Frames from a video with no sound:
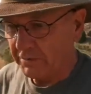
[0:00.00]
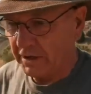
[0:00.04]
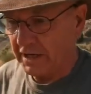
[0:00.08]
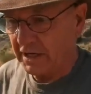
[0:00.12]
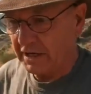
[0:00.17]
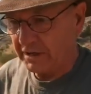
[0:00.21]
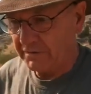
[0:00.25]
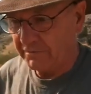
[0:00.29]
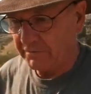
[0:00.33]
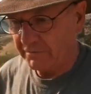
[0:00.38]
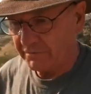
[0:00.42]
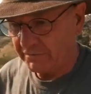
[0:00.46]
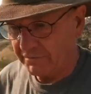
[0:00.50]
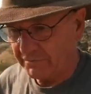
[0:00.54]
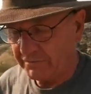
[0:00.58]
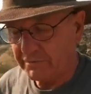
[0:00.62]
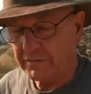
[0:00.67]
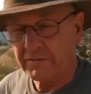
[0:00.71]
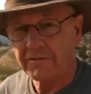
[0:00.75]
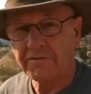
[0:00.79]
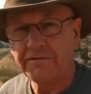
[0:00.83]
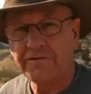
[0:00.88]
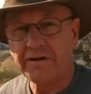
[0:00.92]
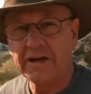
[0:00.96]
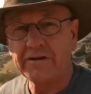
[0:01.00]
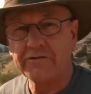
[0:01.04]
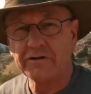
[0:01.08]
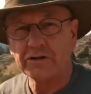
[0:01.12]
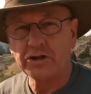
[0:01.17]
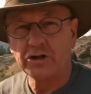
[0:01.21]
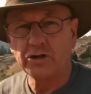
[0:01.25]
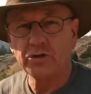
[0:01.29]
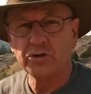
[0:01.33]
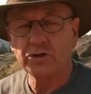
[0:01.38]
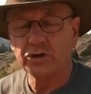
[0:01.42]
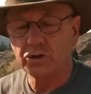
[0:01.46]
of my
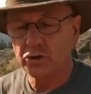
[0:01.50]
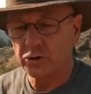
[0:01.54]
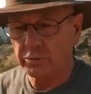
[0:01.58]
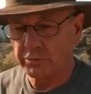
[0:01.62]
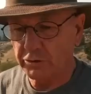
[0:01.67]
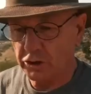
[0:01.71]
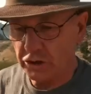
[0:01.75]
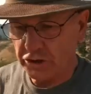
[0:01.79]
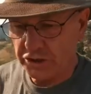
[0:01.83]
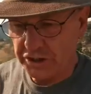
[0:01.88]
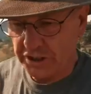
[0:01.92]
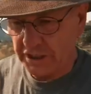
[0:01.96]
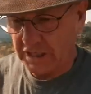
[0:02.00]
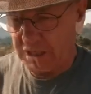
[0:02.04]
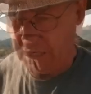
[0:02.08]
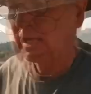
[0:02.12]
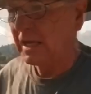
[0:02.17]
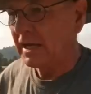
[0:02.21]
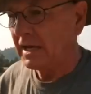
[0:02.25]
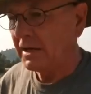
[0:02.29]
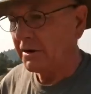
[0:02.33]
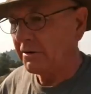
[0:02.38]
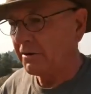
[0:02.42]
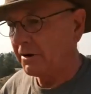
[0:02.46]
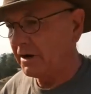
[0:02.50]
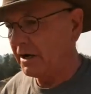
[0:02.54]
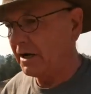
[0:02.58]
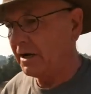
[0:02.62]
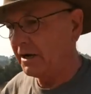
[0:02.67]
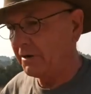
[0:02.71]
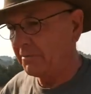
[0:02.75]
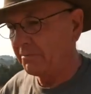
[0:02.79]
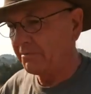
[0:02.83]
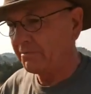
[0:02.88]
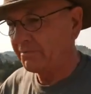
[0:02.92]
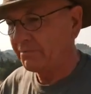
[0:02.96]
favorite YouTubers.
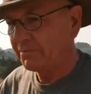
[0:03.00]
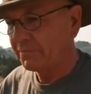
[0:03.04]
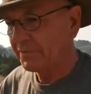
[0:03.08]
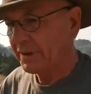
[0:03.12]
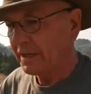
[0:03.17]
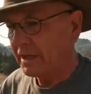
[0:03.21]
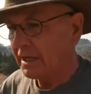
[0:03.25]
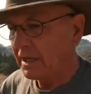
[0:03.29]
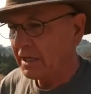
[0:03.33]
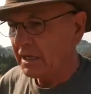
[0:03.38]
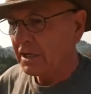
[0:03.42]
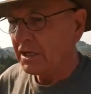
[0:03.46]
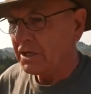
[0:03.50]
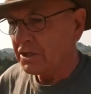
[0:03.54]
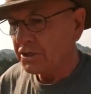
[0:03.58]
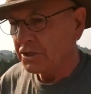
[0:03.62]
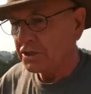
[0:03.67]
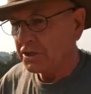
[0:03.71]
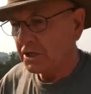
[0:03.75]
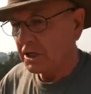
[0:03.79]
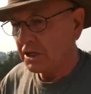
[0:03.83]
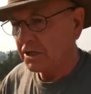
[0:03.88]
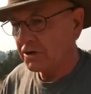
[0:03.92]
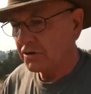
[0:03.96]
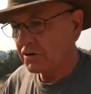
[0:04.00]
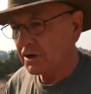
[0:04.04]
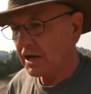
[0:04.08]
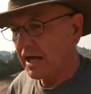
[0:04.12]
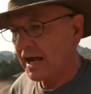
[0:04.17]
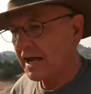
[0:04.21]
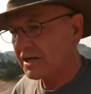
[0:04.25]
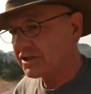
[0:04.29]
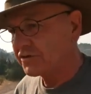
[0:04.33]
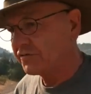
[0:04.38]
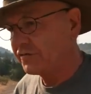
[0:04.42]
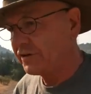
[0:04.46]
In her
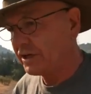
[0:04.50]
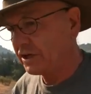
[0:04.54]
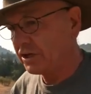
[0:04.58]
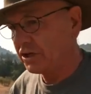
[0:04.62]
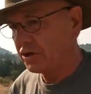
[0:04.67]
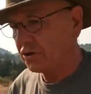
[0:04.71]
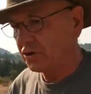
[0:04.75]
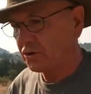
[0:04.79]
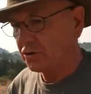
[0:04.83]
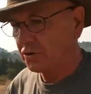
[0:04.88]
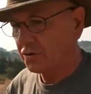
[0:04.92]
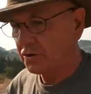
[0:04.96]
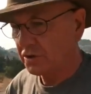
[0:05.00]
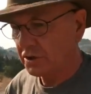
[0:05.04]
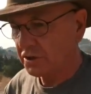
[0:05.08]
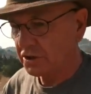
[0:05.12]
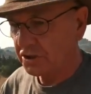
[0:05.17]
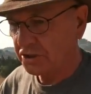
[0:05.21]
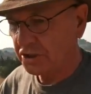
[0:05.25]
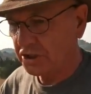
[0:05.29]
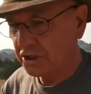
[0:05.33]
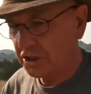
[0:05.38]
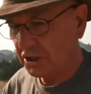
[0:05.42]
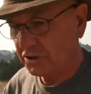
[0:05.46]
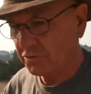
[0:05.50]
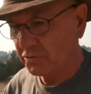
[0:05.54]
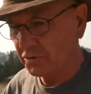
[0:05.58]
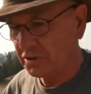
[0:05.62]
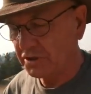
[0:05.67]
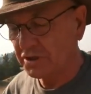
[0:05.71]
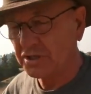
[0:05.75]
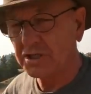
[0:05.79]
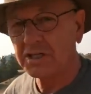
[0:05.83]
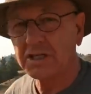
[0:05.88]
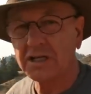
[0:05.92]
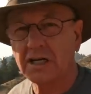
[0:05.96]
last video, she
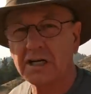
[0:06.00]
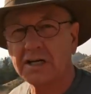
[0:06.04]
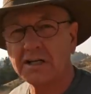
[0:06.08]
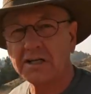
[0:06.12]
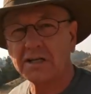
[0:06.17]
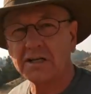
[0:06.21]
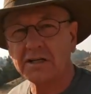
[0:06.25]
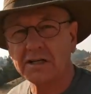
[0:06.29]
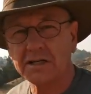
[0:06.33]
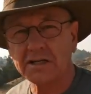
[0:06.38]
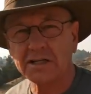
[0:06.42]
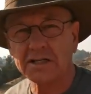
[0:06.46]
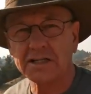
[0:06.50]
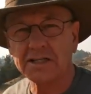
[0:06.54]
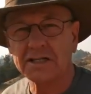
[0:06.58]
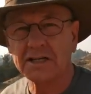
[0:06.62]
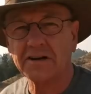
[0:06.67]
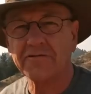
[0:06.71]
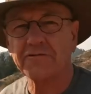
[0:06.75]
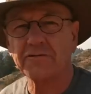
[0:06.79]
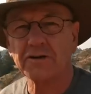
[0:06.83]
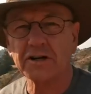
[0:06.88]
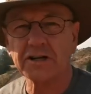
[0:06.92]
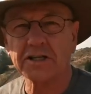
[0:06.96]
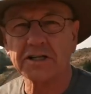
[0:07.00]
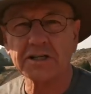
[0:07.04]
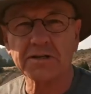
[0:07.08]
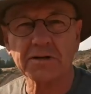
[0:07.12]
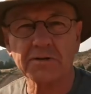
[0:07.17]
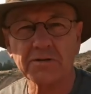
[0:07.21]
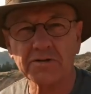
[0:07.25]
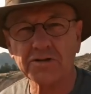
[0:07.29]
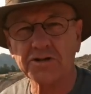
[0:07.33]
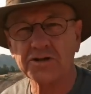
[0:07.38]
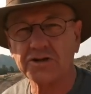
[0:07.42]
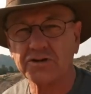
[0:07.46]
was suffering
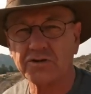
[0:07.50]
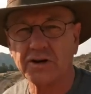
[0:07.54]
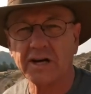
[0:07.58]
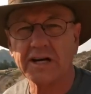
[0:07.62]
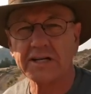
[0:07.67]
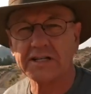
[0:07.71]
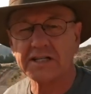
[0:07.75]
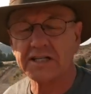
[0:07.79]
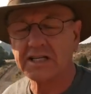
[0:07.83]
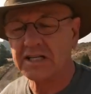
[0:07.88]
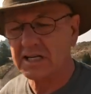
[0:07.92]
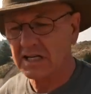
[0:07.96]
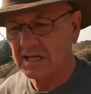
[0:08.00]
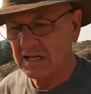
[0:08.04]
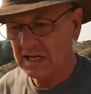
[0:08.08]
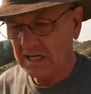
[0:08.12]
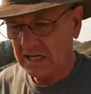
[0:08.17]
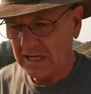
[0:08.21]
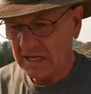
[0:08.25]
stress.